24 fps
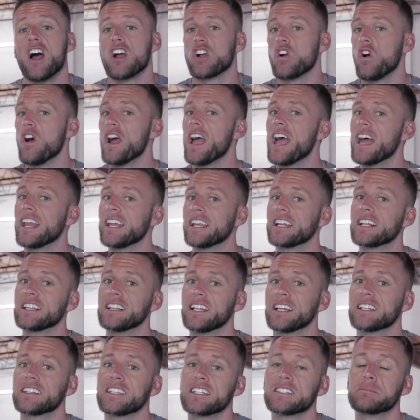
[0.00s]
go ahead and
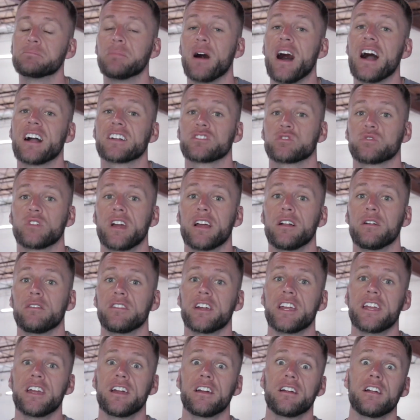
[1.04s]
click this box right
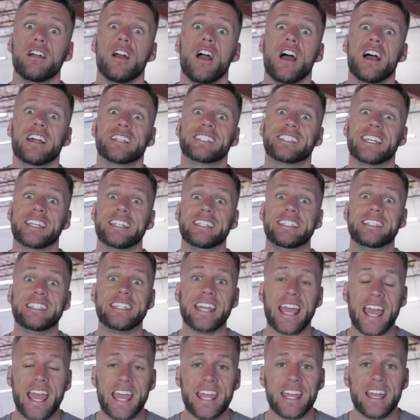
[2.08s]
over here
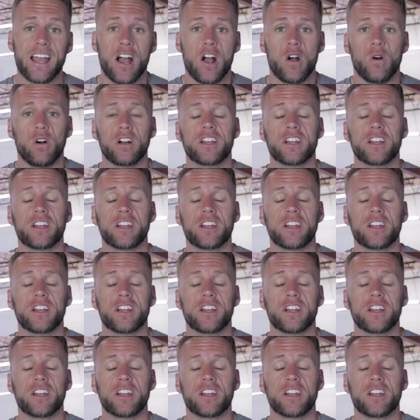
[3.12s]
today.